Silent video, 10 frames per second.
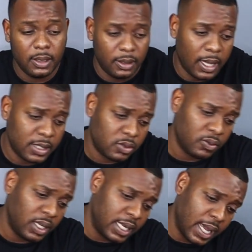That's
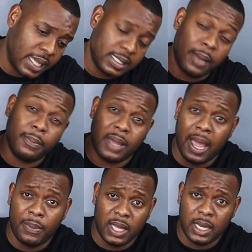really nice. I'm
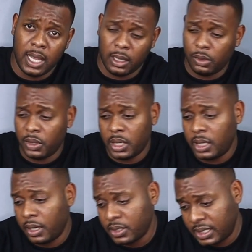happy that they included
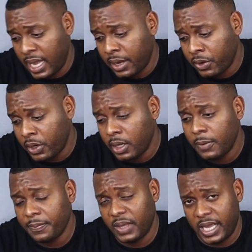their standard,
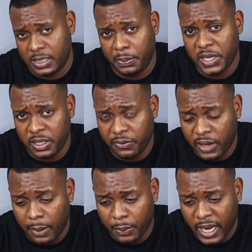especially for
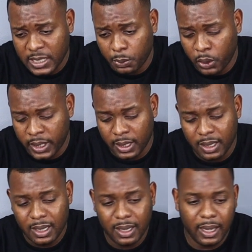that price point.
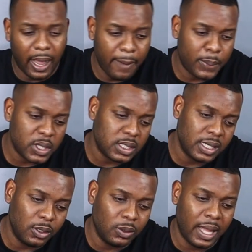I
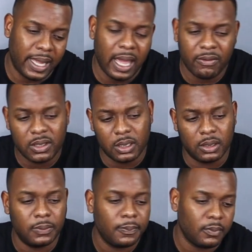personally don't like having
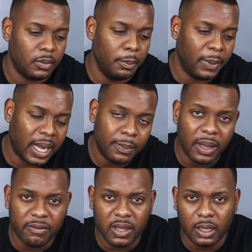to mod
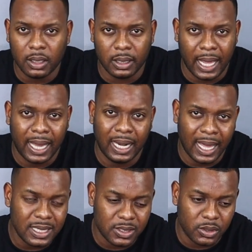my vehicle and add
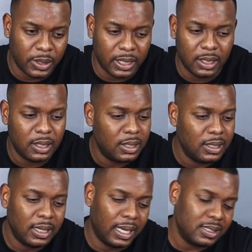lights to it.
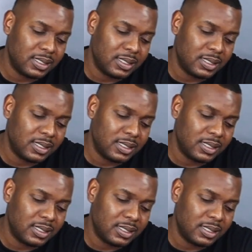I